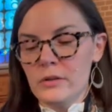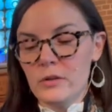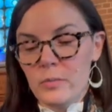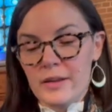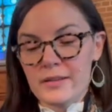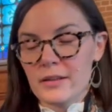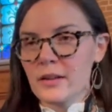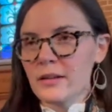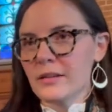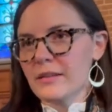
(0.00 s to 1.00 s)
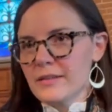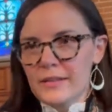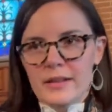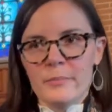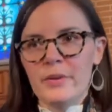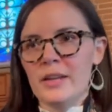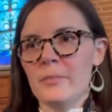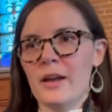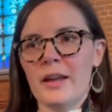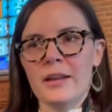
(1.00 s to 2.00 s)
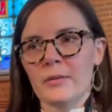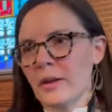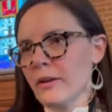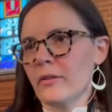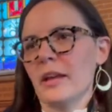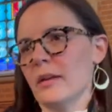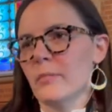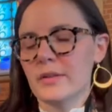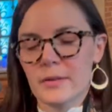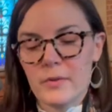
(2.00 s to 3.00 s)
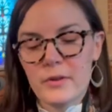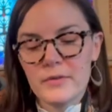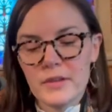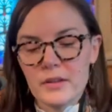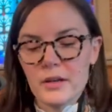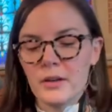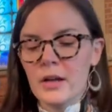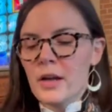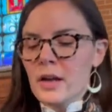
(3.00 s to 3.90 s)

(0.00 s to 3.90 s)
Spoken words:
to my son because he's got a piggy bank. And I'm like, okay, you can put some of those in there.